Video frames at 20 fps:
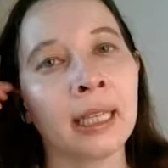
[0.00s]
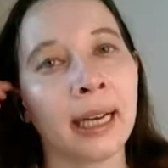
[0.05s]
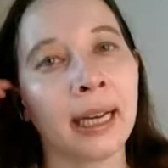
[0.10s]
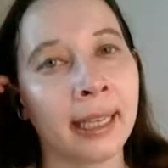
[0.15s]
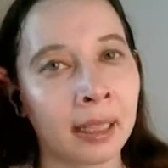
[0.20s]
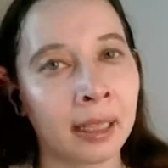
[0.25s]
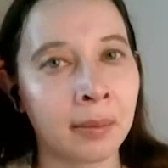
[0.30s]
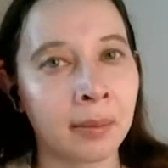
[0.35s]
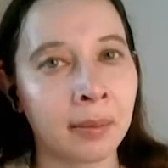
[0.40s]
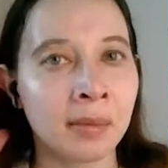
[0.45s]

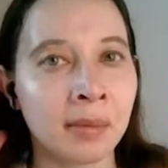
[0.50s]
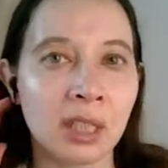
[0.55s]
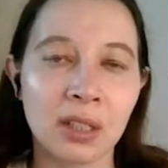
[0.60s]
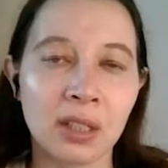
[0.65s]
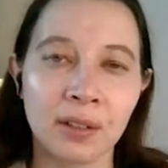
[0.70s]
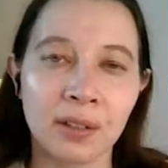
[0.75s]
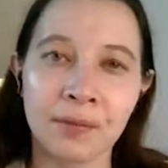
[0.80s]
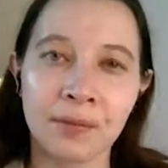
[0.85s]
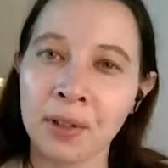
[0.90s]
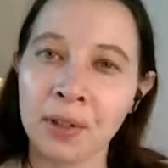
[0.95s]
items
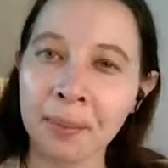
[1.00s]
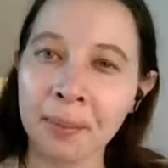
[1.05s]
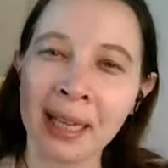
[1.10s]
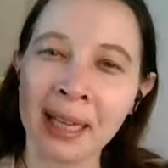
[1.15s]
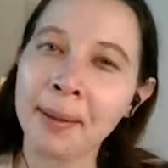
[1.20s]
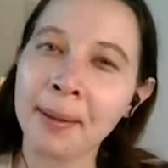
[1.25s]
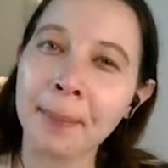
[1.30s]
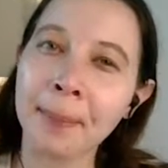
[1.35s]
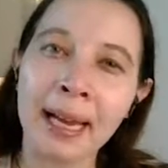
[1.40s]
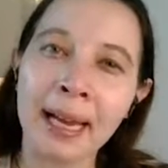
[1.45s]
from
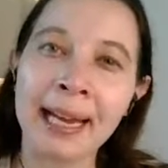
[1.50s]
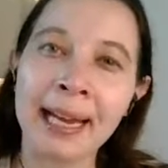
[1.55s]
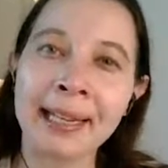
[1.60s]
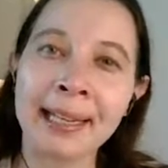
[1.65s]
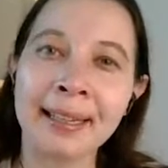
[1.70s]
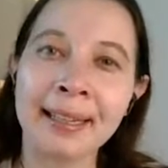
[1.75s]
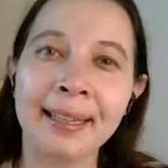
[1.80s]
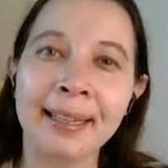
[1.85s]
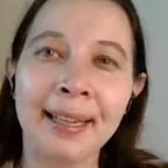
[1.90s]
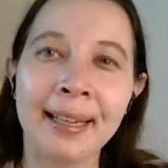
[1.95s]
that pack.
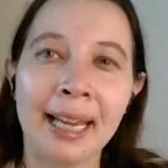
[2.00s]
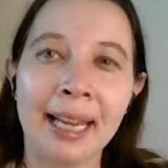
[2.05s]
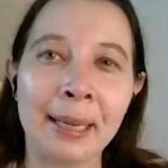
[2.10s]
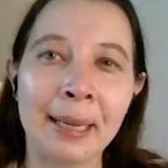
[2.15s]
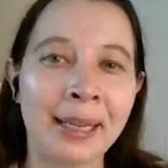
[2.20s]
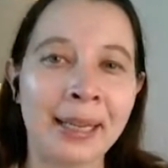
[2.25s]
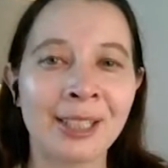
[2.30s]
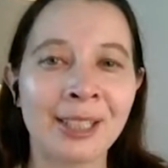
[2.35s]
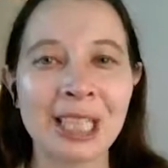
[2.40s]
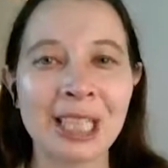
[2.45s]
It
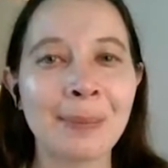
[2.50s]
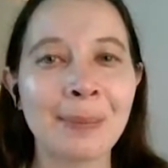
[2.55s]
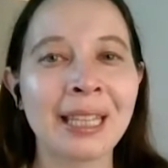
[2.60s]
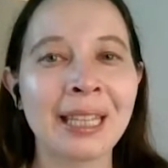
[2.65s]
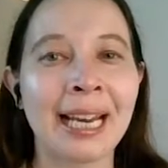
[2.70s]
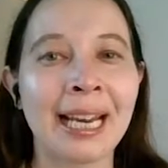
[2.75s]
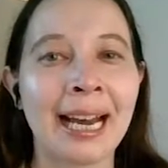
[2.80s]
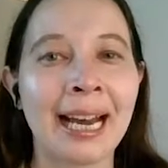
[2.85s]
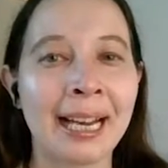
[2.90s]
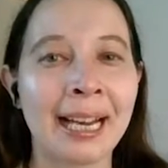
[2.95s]
might just be
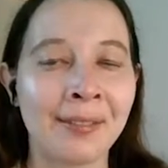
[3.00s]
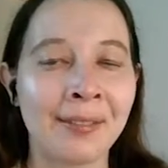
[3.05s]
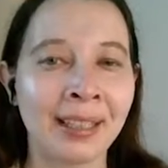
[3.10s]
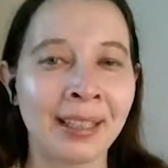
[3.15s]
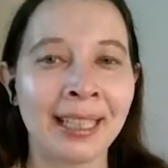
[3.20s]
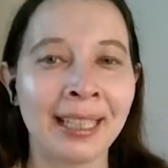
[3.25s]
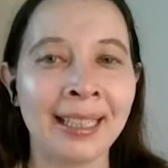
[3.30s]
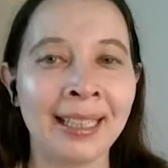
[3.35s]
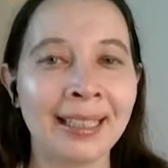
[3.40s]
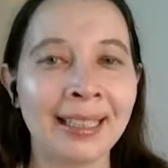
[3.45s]
the
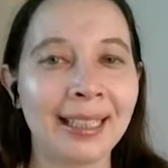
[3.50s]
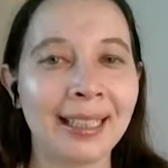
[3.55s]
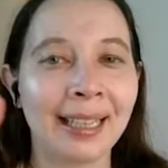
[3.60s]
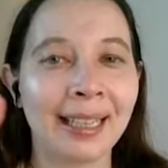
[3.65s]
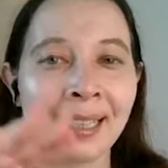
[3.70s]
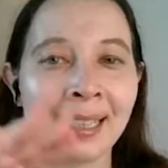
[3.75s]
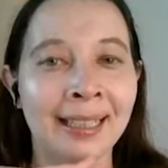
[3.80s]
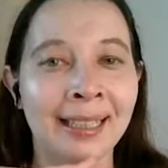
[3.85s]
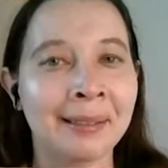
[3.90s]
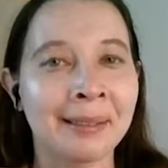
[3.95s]
ivy.
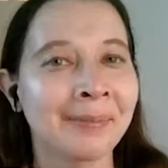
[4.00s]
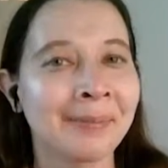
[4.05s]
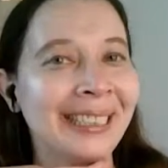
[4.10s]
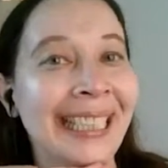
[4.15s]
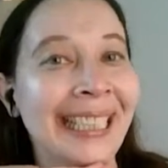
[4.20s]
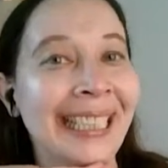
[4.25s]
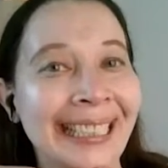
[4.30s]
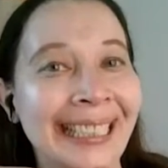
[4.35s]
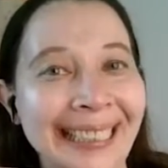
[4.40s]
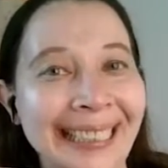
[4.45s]

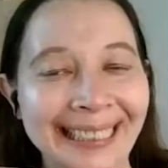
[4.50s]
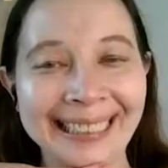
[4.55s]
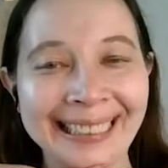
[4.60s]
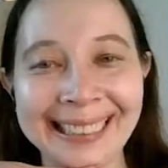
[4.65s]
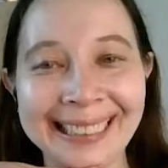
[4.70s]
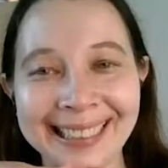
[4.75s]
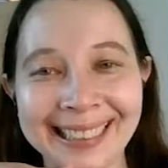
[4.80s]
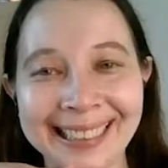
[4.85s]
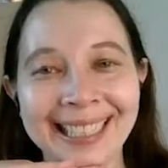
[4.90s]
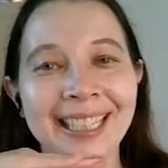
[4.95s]

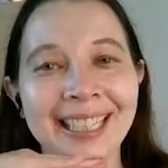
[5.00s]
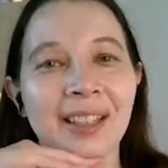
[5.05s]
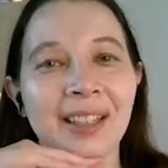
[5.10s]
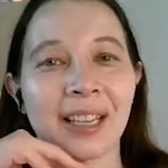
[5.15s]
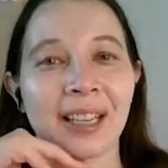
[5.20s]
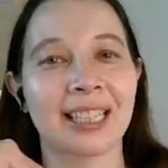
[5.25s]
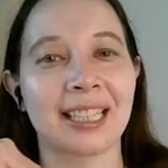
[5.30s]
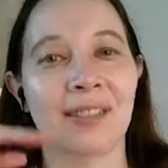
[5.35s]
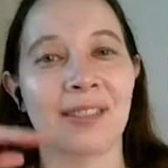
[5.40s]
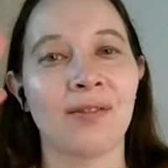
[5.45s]

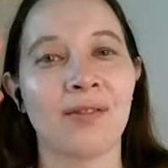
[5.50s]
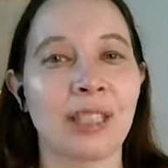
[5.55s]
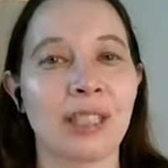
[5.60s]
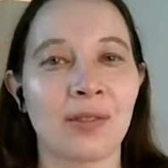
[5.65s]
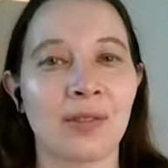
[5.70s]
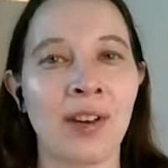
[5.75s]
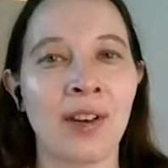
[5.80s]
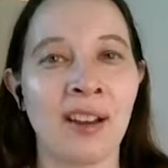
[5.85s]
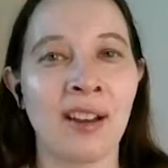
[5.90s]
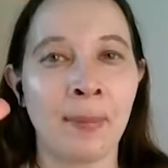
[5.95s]
Okay, it's a
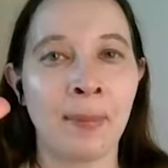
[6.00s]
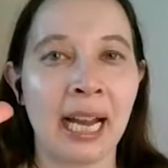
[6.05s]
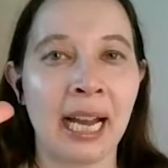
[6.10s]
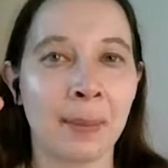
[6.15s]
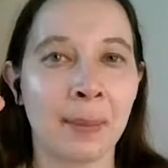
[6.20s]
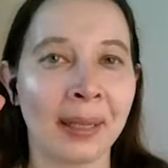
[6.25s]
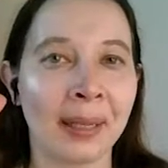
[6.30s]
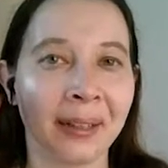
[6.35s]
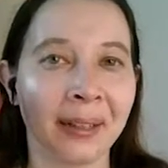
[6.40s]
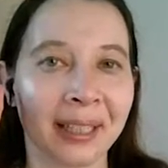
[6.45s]

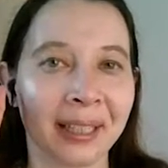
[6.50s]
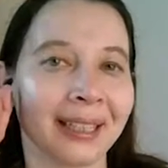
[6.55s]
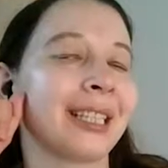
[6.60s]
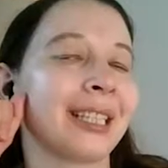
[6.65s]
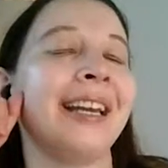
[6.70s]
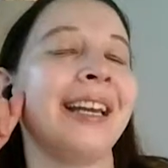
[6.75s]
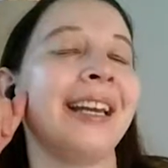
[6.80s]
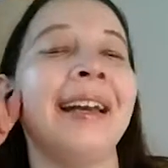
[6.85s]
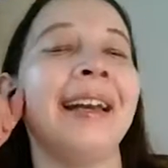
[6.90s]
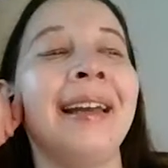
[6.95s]
5-pack build.
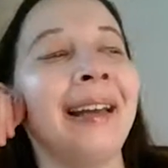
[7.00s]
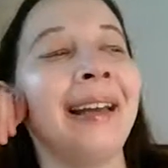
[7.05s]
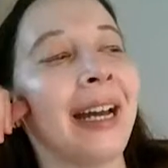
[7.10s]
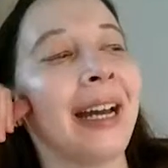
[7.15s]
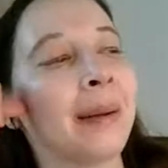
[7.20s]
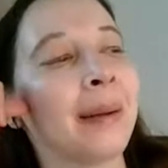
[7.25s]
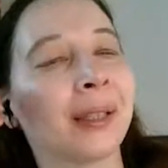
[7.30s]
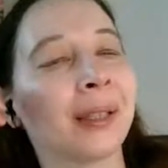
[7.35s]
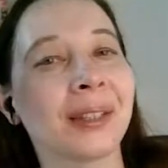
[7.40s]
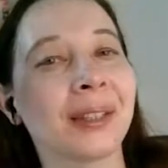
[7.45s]

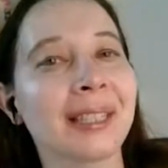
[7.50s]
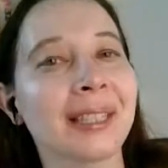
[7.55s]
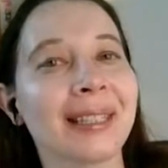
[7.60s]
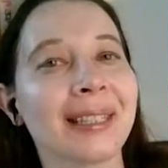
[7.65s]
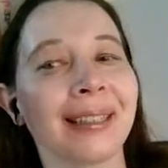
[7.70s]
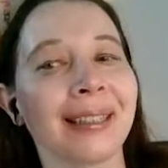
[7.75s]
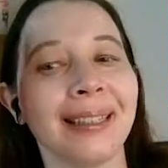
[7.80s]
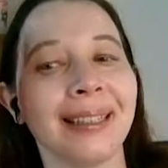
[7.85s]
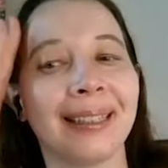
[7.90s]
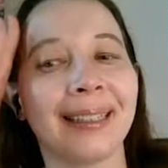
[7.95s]
I built this
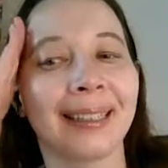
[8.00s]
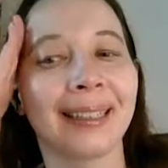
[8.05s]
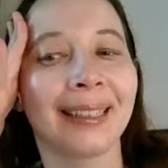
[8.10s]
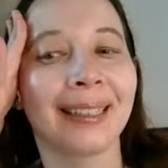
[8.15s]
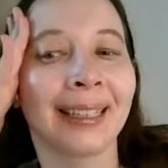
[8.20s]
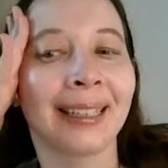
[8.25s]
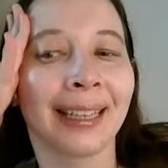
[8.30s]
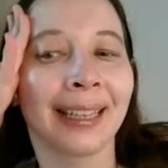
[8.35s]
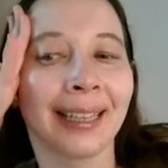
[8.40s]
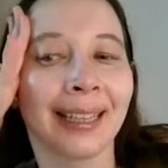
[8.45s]

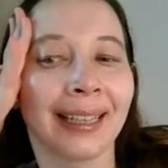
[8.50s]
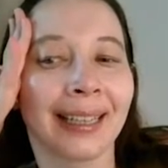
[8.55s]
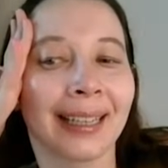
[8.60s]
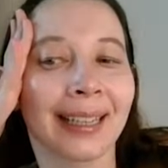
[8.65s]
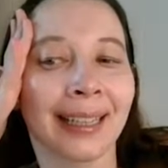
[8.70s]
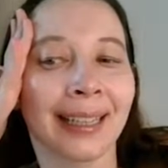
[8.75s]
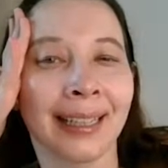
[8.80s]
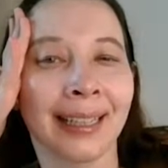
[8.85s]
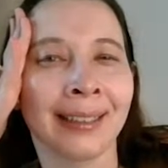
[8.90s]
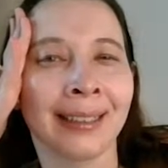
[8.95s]

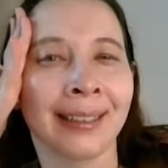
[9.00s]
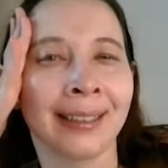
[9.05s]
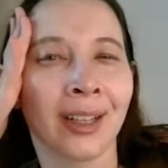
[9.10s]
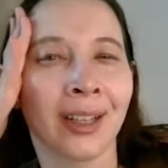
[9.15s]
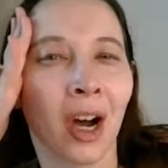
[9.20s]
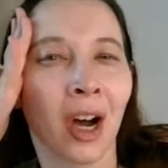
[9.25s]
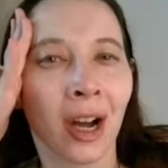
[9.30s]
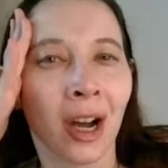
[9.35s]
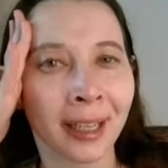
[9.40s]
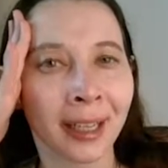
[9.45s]
like in
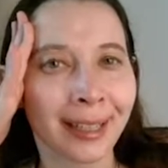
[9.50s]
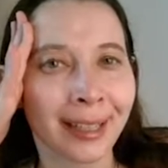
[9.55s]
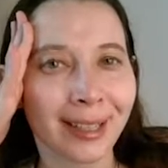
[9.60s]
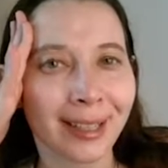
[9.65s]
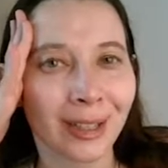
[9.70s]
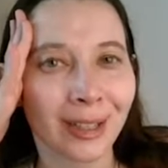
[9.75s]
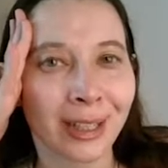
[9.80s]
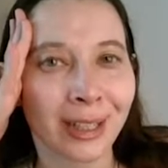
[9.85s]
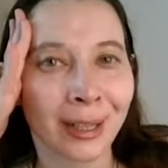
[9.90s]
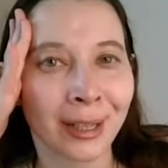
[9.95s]

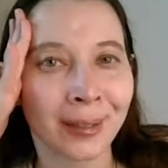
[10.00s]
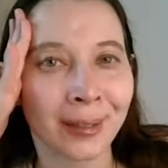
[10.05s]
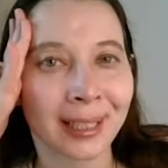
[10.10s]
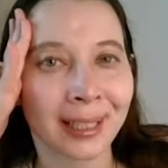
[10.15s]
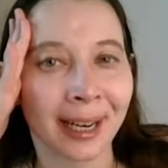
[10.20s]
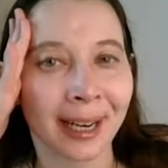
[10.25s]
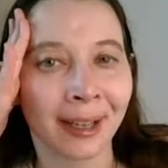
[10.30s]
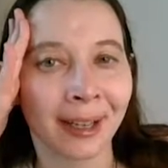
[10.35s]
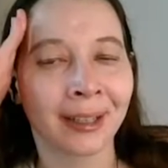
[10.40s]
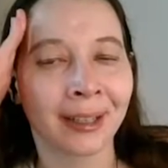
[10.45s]
August, so it's
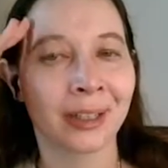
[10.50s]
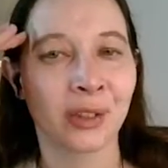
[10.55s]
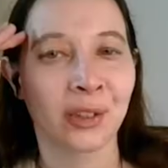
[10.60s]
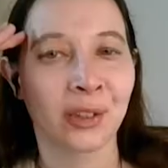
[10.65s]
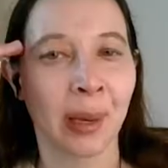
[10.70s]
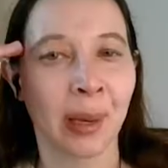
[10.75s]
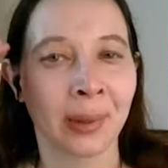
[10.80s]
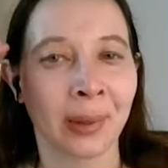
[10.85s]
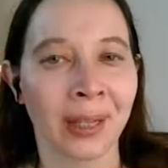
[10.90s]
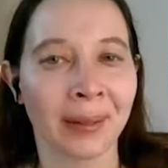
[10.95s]
kind of hard to
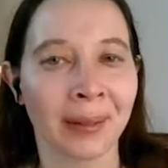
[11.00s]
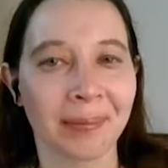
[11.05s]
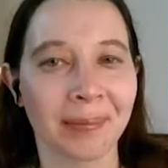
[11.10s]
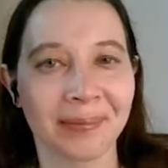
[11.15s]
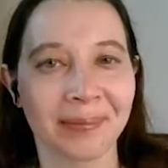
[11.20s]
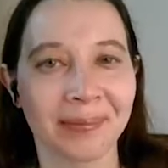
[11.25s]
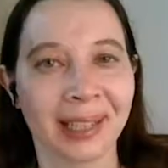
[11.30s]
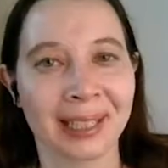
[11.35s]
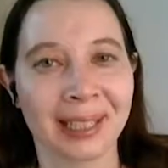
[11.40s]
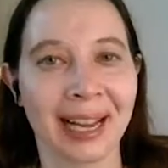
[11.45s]
remember
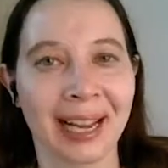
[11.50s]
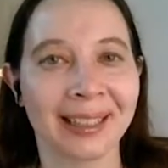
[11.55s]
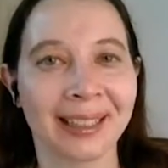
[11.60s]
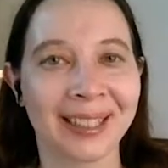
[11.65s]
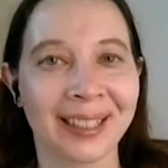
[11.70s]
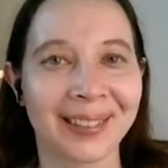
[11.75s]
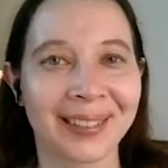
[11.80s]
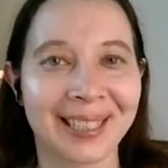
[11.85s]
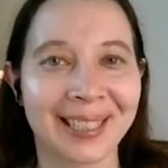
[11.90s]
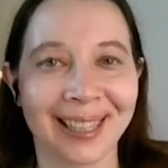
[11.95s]

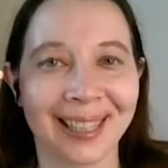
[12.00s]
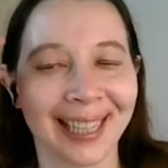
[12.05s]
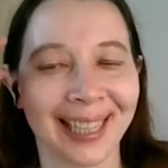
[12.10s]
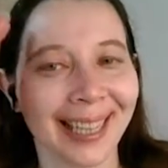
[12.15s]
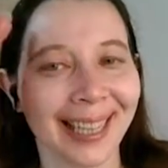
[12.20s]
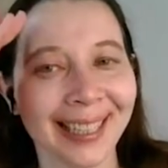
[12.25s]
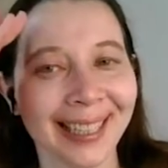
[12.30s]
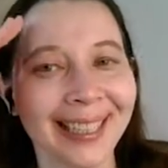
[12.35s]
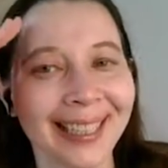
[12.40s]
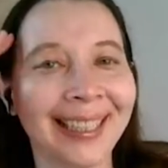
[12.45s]
exactly what's there.